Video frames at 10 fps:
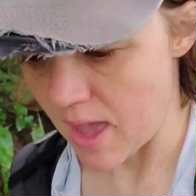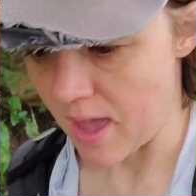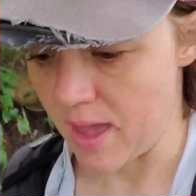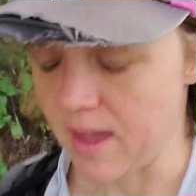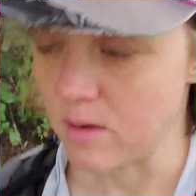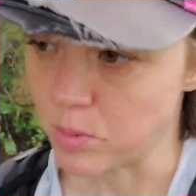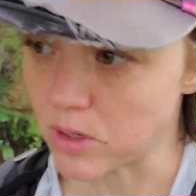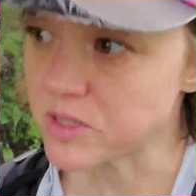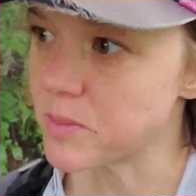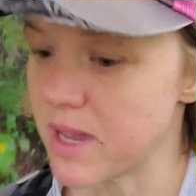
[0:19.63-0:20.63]
At
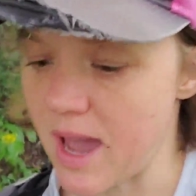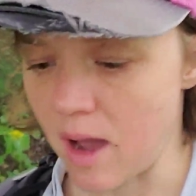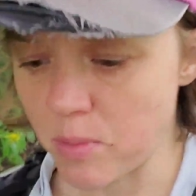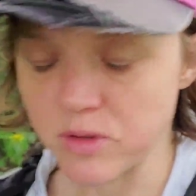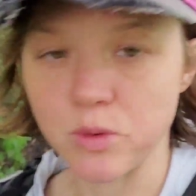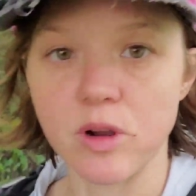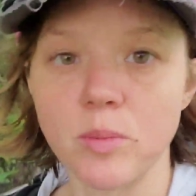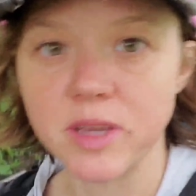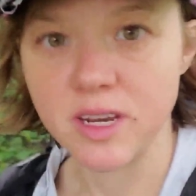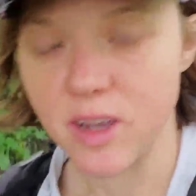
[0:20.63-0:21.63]
Balsam Gap is where I'll
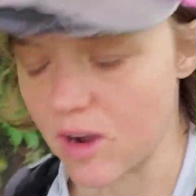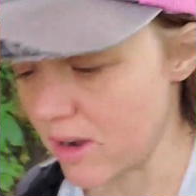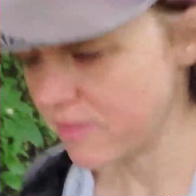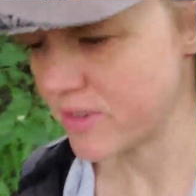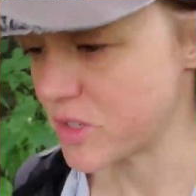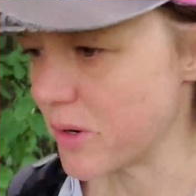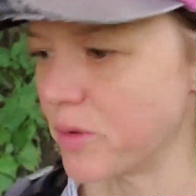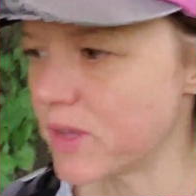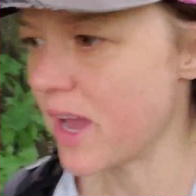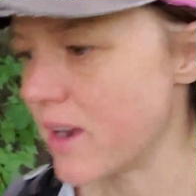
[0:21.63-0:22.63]
be getting off. So I
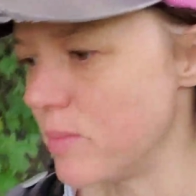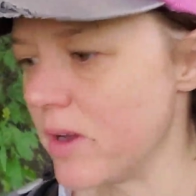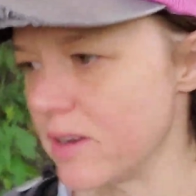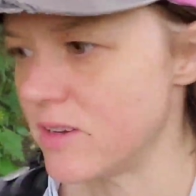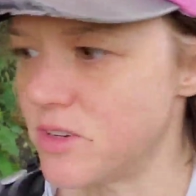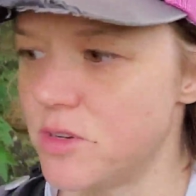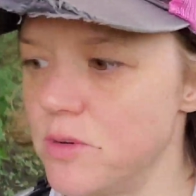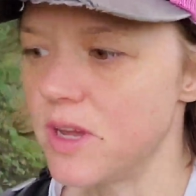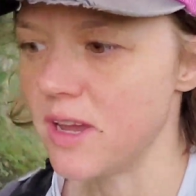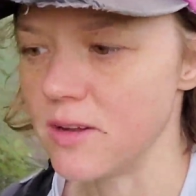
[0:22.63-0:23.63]
only had about a
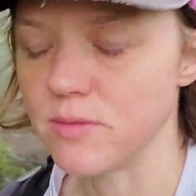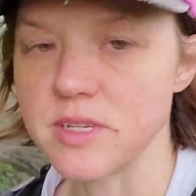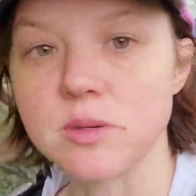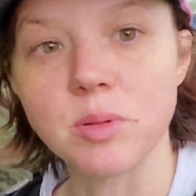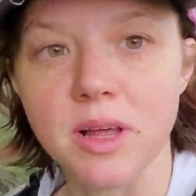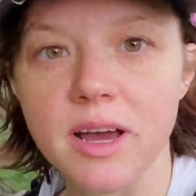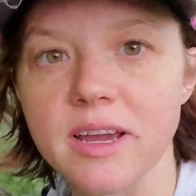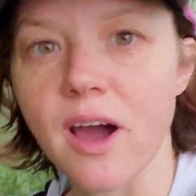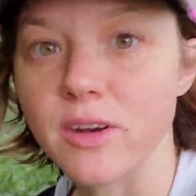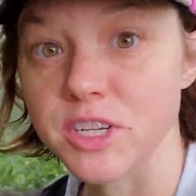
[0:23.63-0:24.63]
2-day resupply
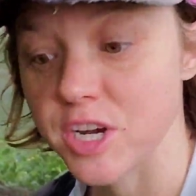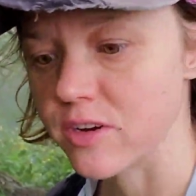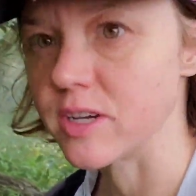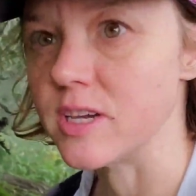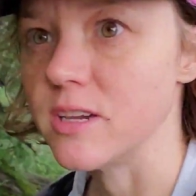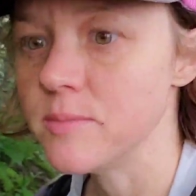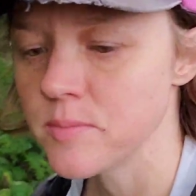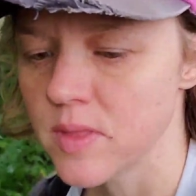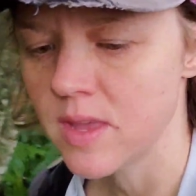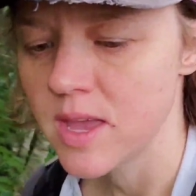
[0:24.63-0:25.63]
out of Cherokee.
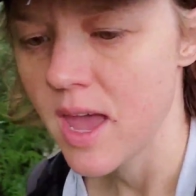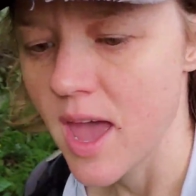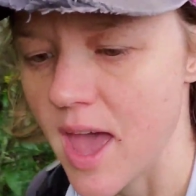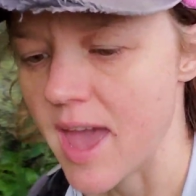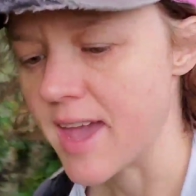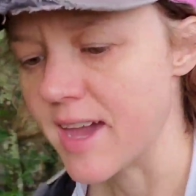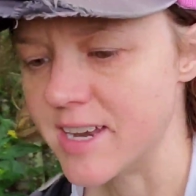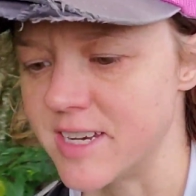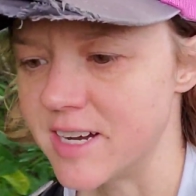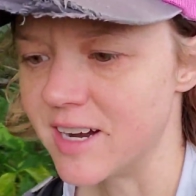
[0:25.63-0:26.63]

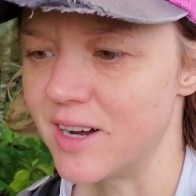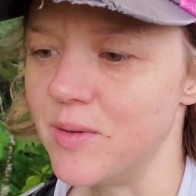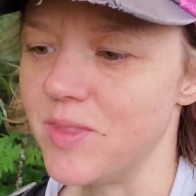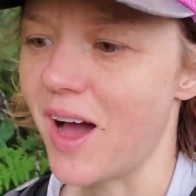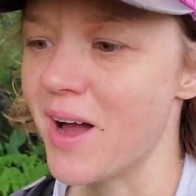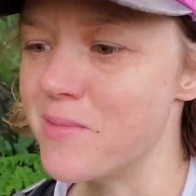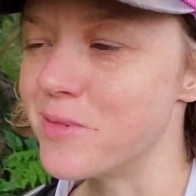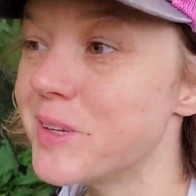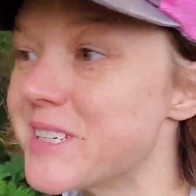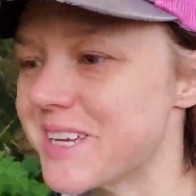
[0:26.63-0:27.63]
And I'm
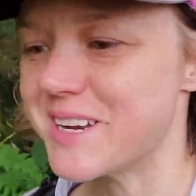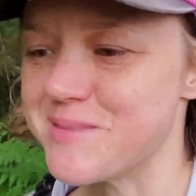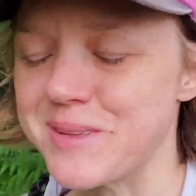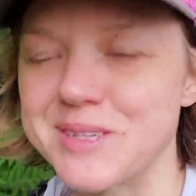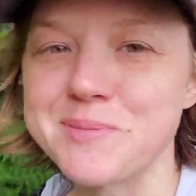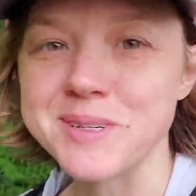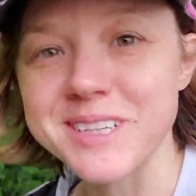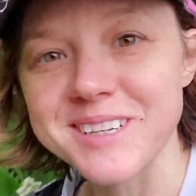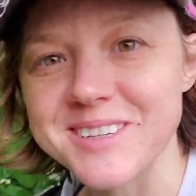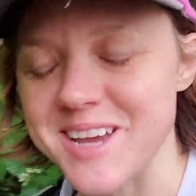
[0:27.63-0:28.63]
really excited about this
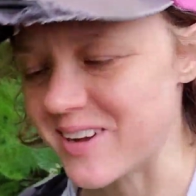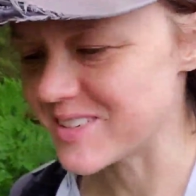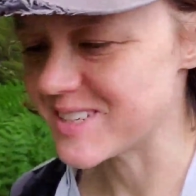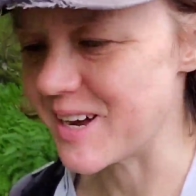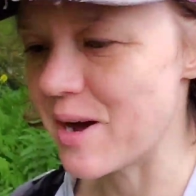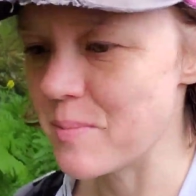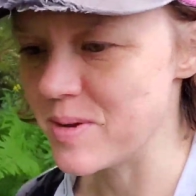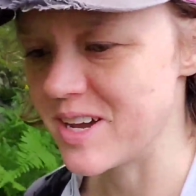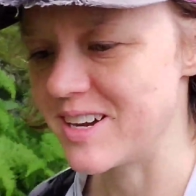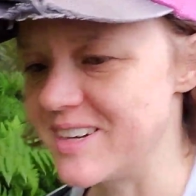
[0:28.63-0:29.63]
particular town stop
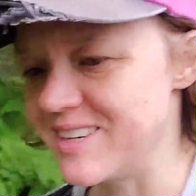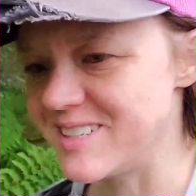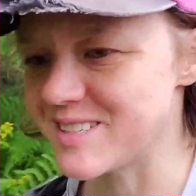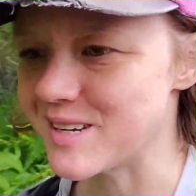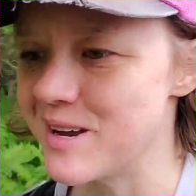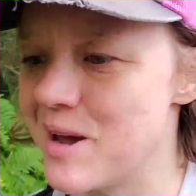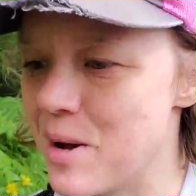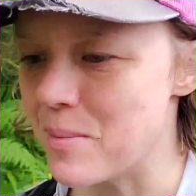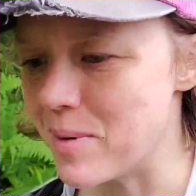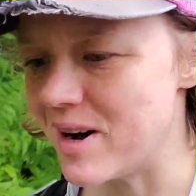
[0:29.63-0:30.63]
because
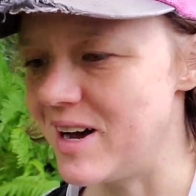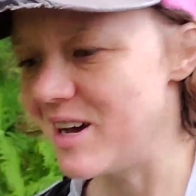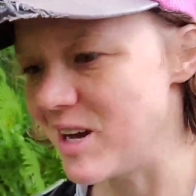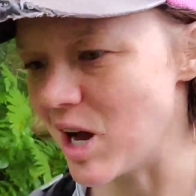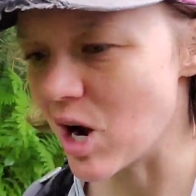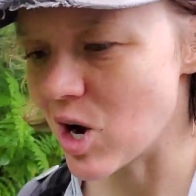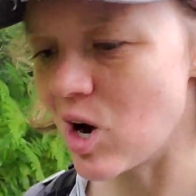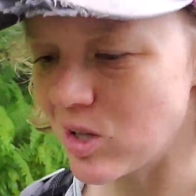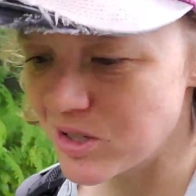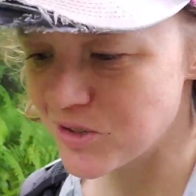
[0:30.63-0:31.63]
my
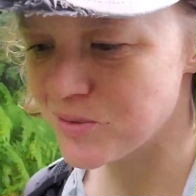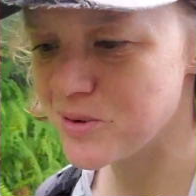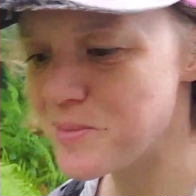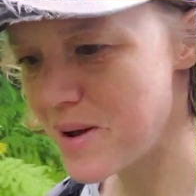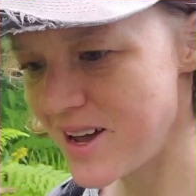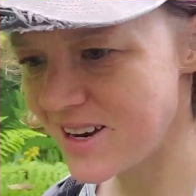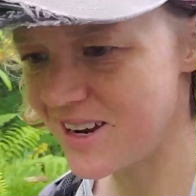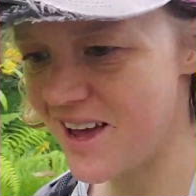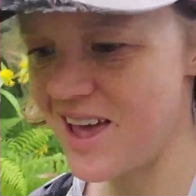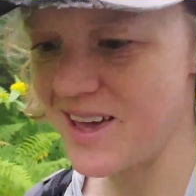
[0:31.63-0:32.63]
college roommate
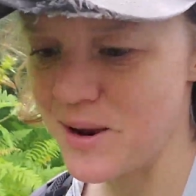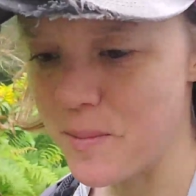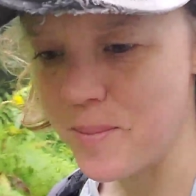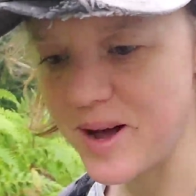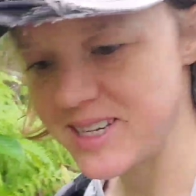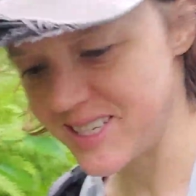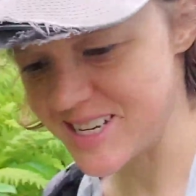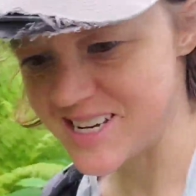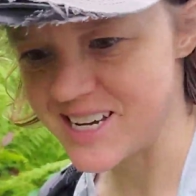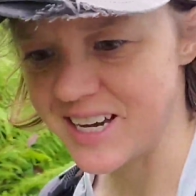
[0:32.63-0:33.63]
and
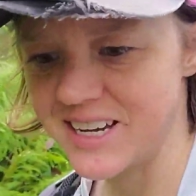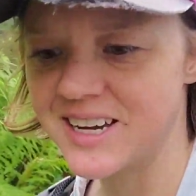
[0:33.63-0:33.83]
bestie